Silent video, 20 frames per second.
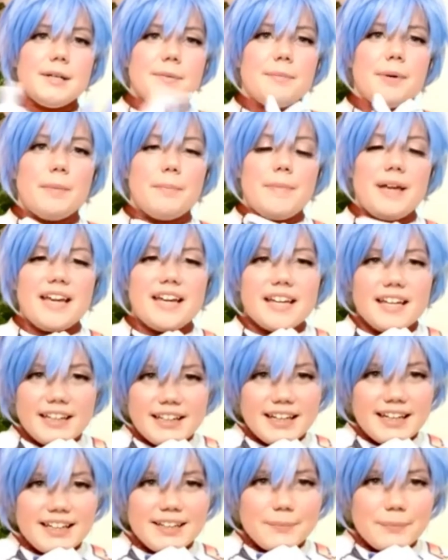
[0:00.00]
but making
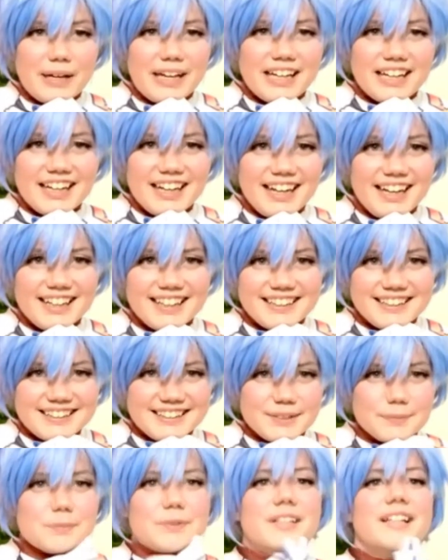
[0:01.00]
it
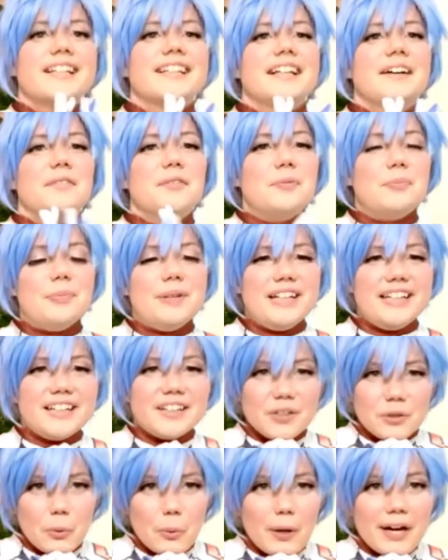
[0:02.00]
seems like that would be
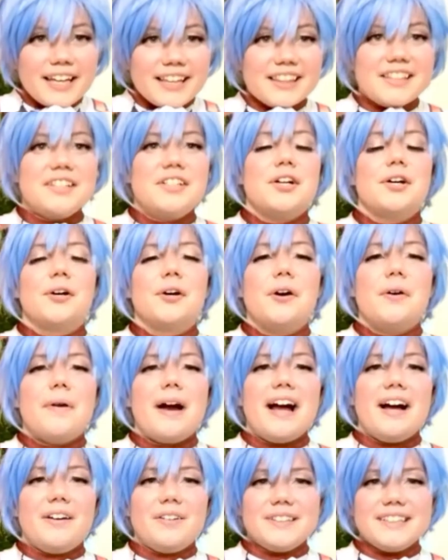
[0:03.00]
quite the
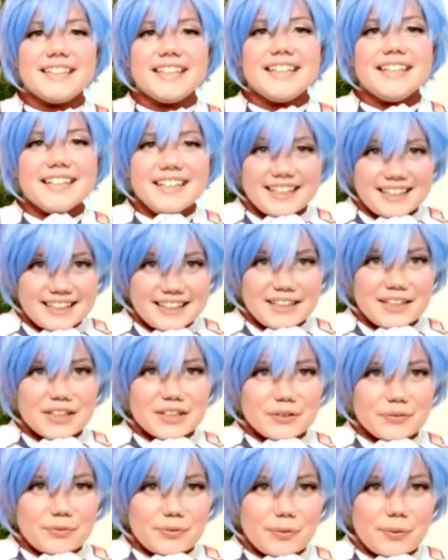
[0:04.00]
turnaround
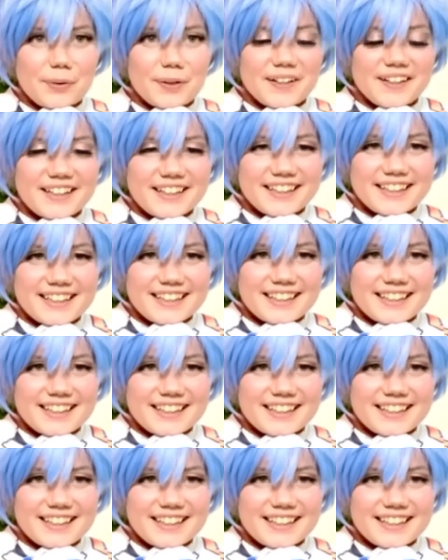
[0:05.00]
for